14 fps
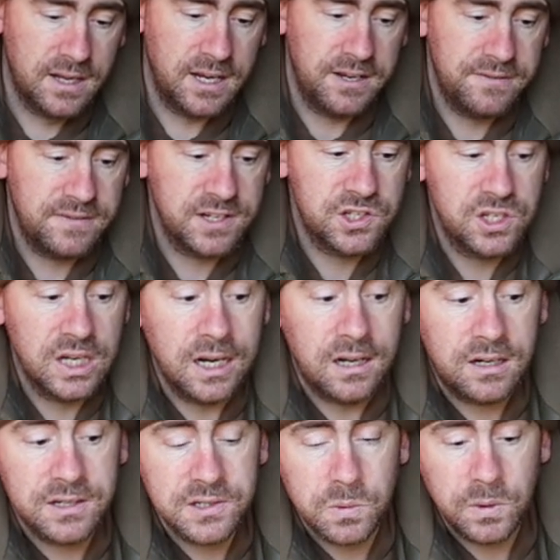he fished it
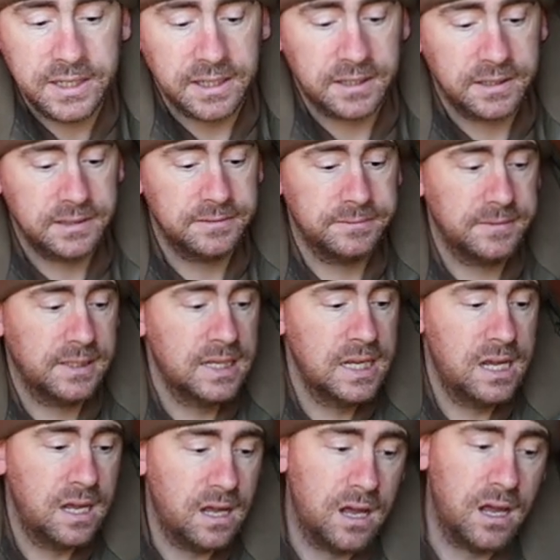last week.
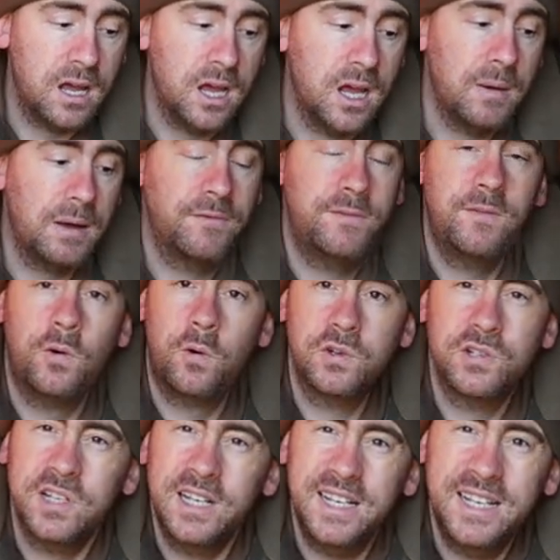
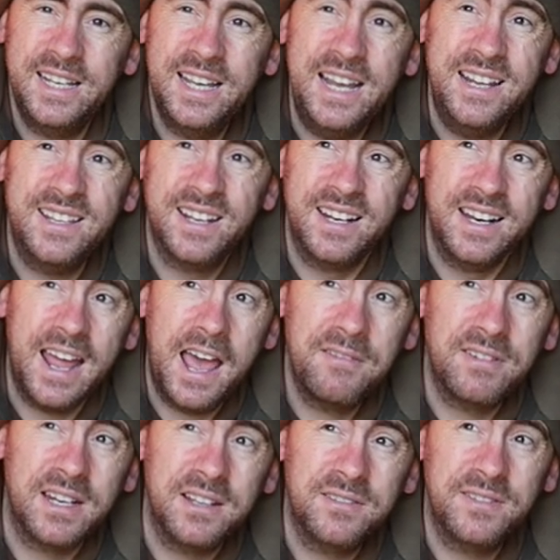Unfortunately, he didn't
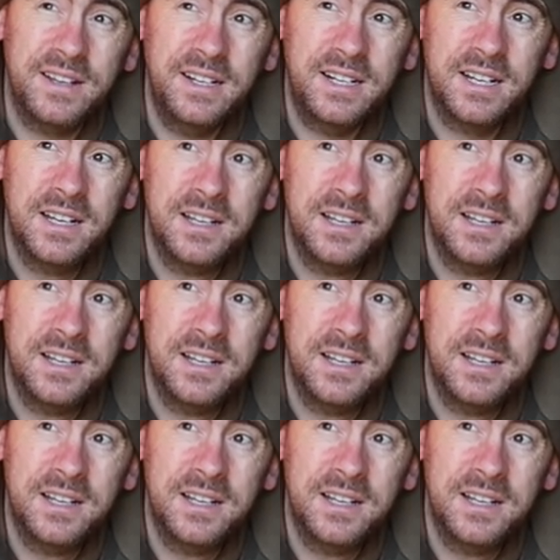have anything,